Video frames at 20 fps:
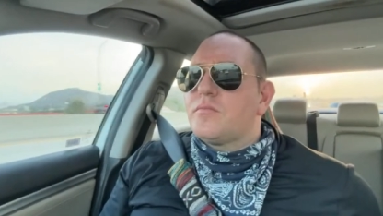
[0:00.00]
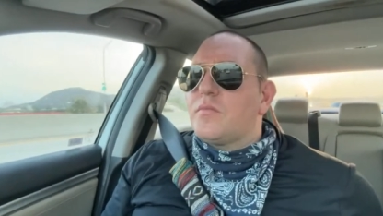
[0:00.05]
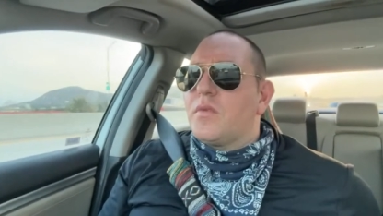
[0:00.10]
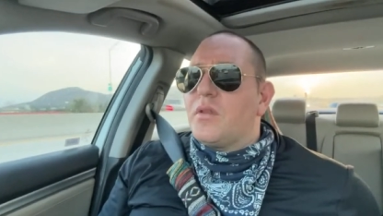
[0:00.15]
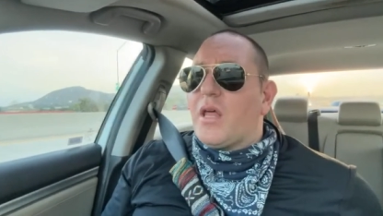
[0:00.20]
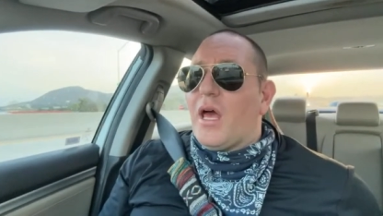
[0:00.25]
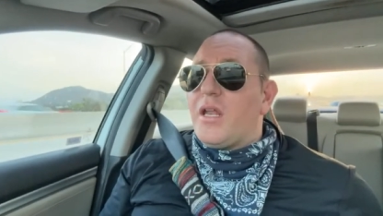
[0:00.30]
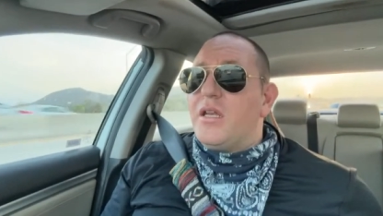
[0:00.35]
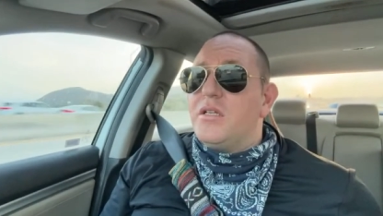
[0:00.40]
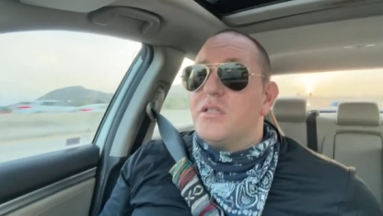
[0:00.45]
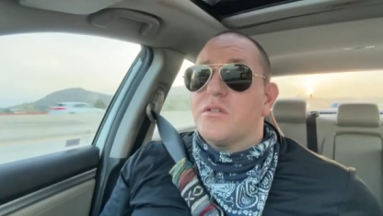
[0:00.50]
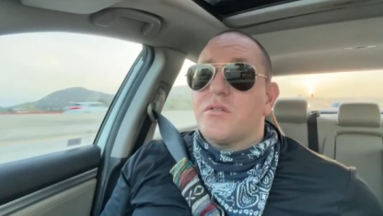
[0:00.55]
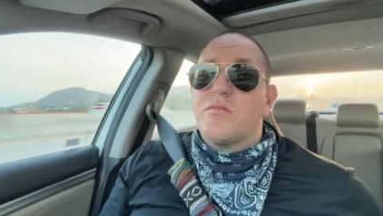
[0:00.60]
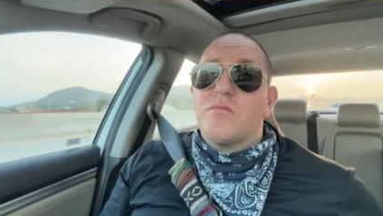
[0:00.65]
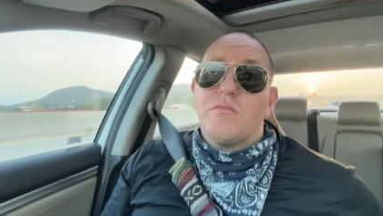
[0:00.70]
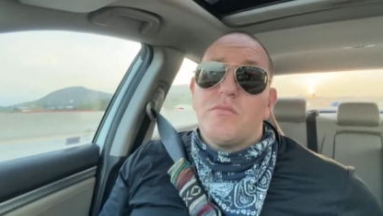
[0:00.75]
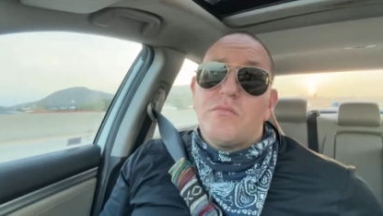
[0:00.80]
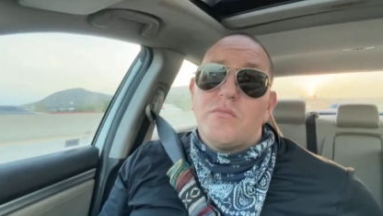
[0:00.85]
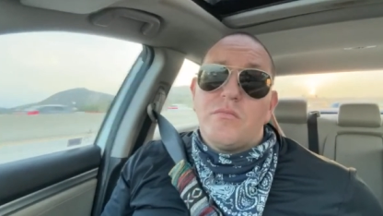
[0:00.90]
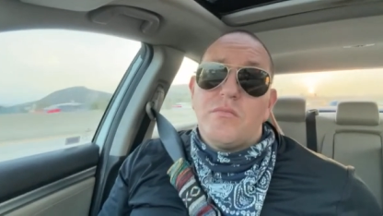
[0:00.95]
That is
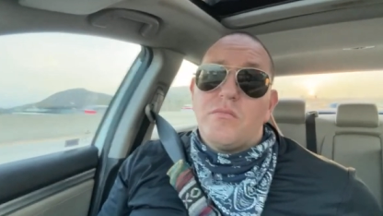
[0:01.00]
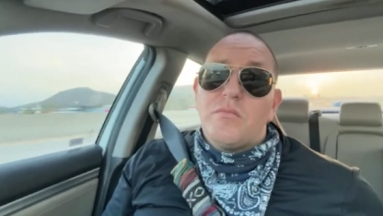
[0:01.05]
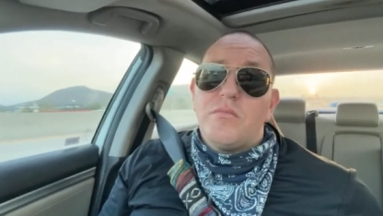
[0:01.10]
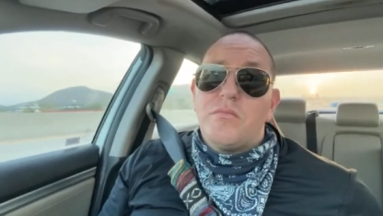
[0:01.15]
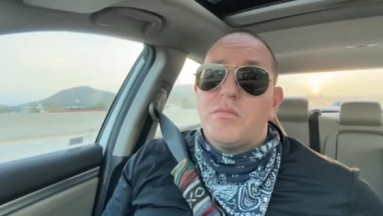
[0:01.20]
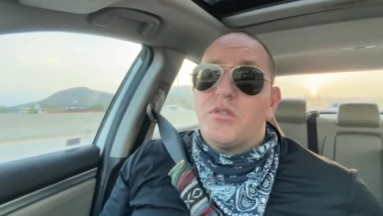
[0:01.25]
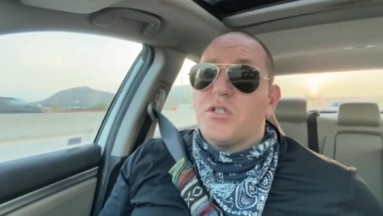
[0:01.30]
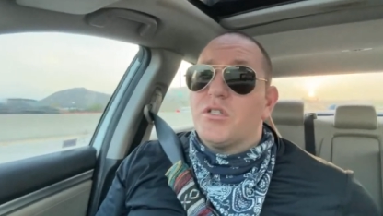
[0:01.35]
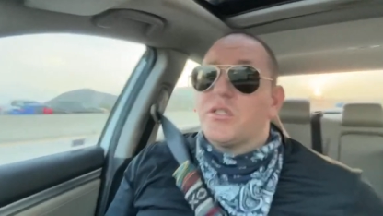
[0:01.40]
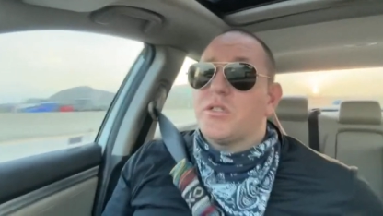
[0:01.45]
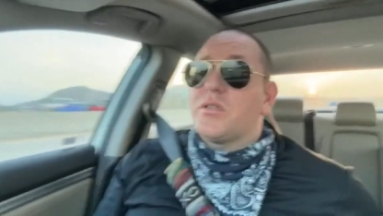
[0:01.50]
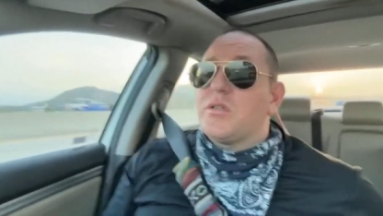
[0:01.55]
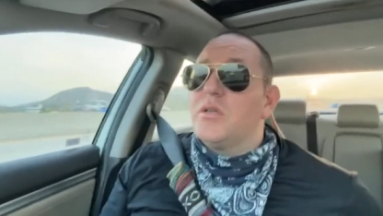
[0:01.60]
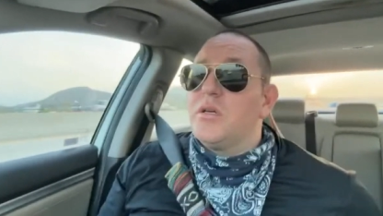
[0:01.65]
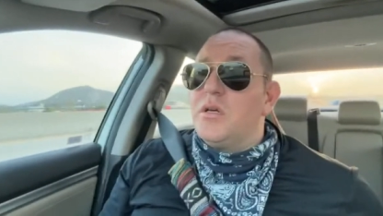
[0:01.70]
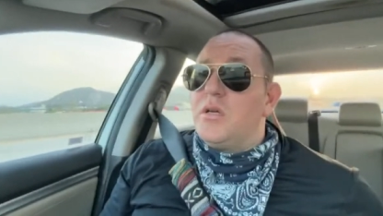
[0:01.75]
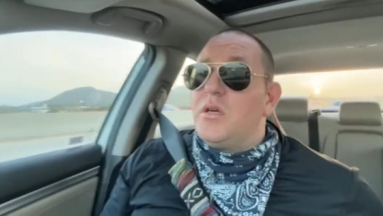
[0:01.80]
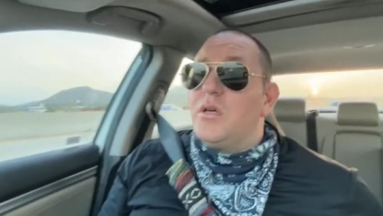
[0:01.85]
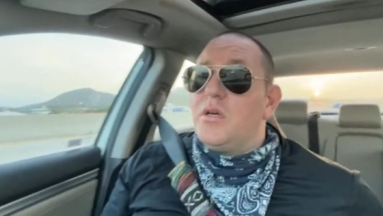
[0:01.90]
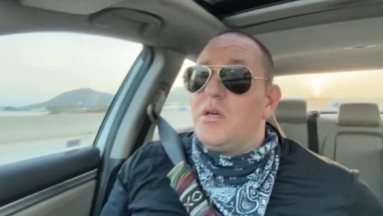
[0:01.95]
just,
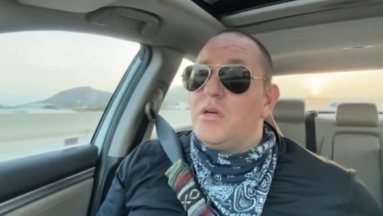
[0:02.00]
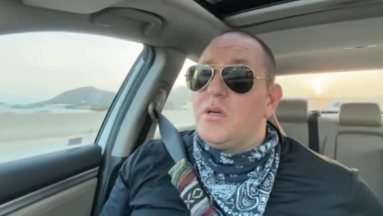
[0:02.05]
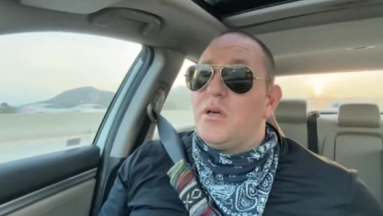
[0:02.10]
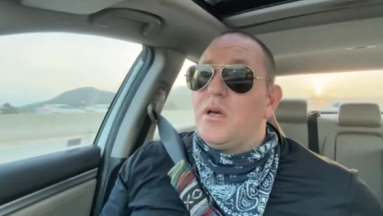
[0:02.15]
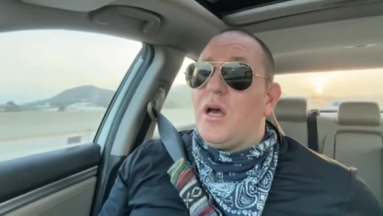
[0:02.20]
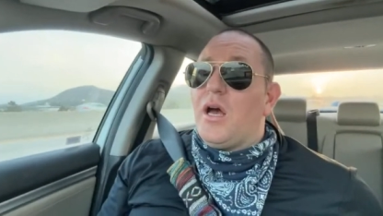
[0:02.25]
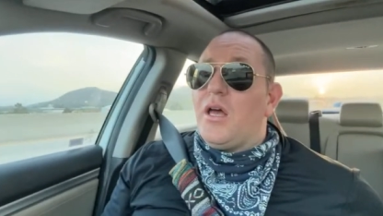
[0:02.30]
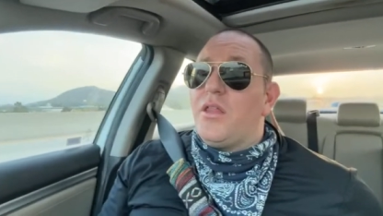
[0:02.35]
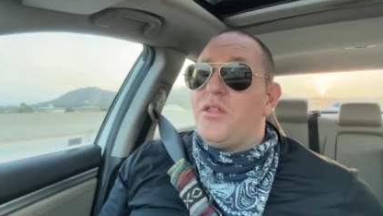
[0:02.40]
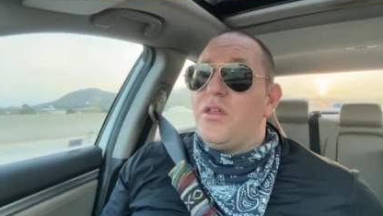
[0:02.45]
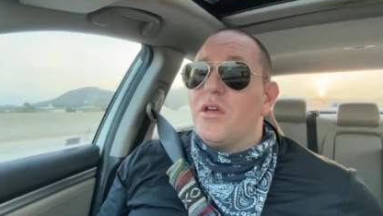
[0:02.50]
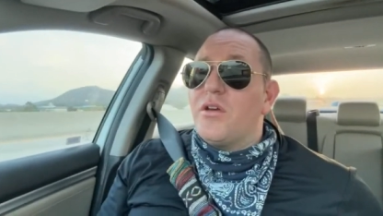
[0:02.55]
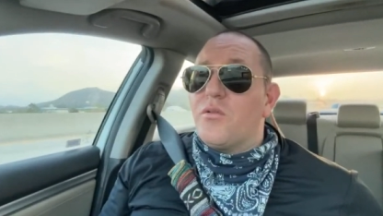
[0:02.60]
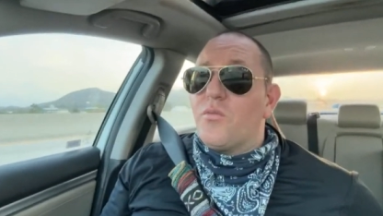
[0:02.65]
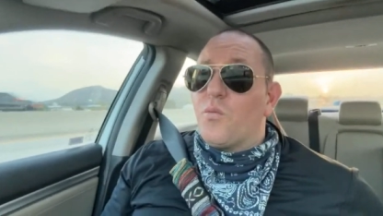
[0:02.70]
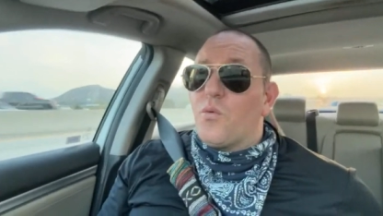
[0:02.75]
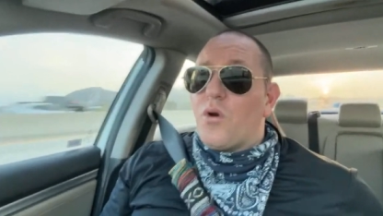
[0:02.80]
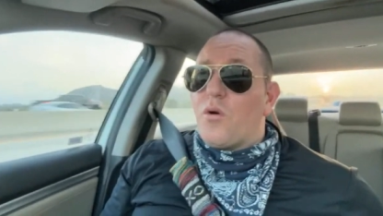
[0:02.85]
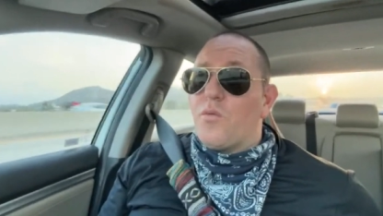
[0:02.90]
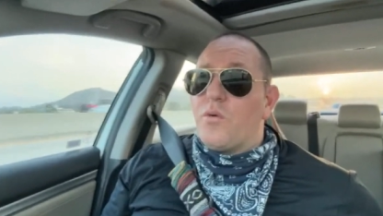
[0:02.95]
I think,
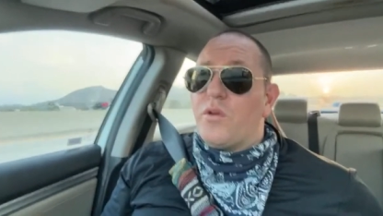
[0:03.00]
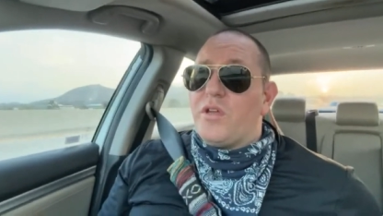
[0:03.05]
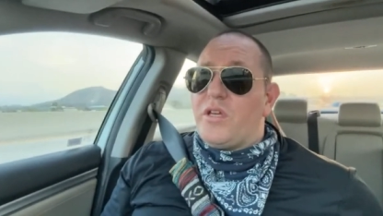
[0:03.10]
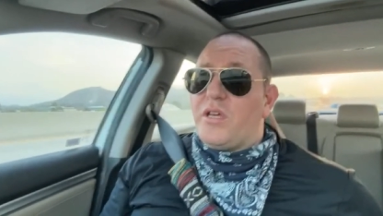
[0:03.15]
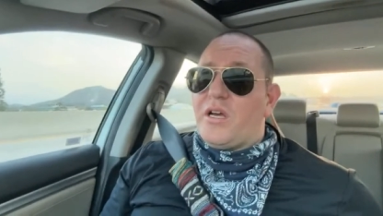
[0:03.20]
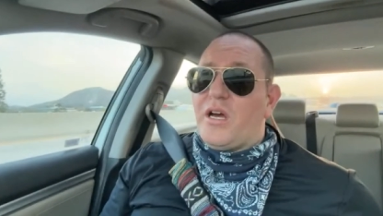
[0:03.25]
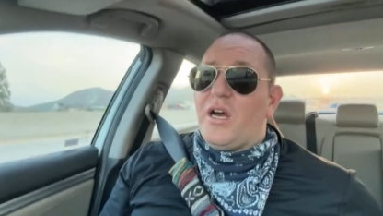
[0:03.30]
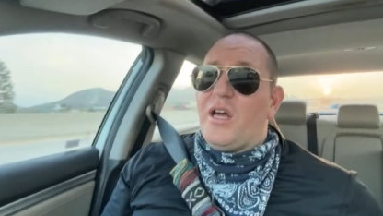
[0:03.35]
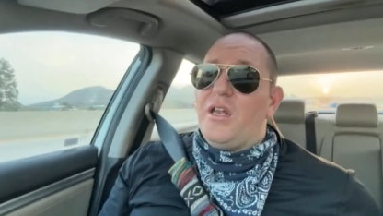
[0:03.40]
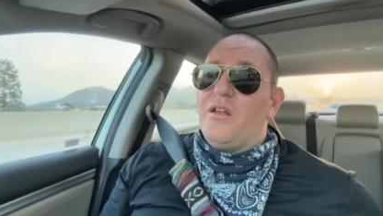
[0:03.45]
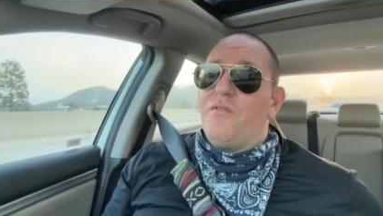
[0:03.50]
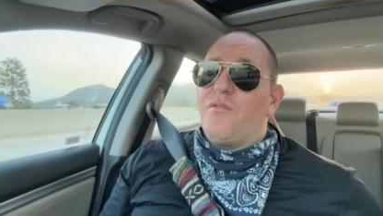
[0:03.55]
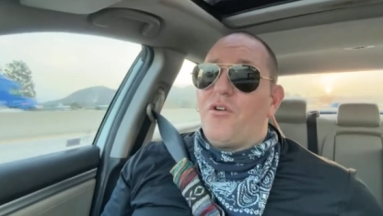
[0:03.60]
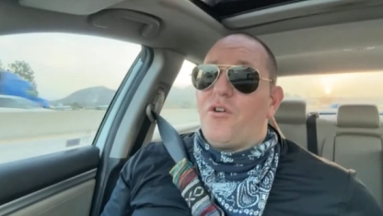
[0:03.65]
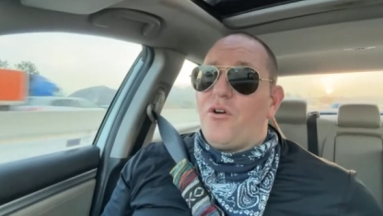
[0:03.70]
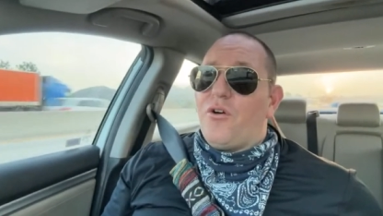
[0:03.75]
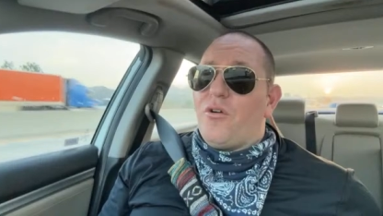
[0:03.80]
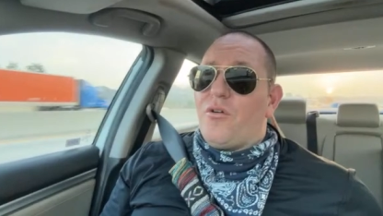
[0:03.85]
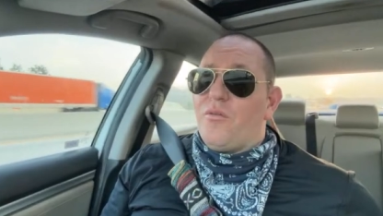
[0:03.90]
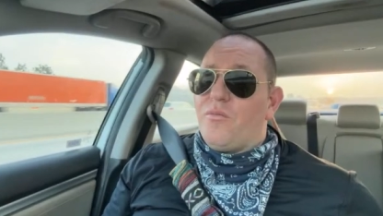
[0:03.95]
where we kind of
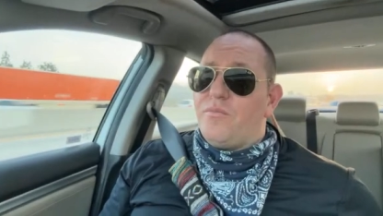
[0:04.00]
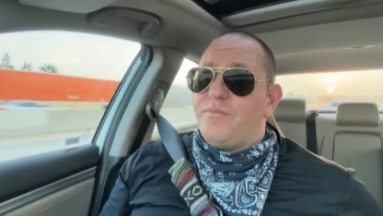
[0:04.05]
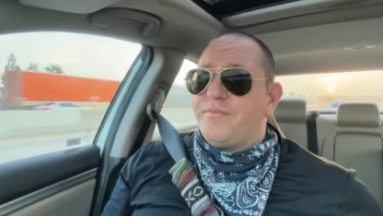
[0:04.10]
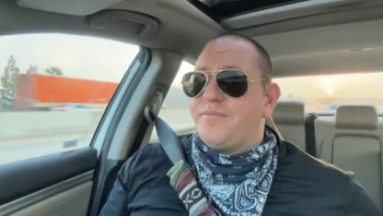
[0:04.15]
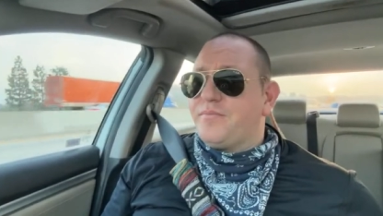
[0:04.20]
are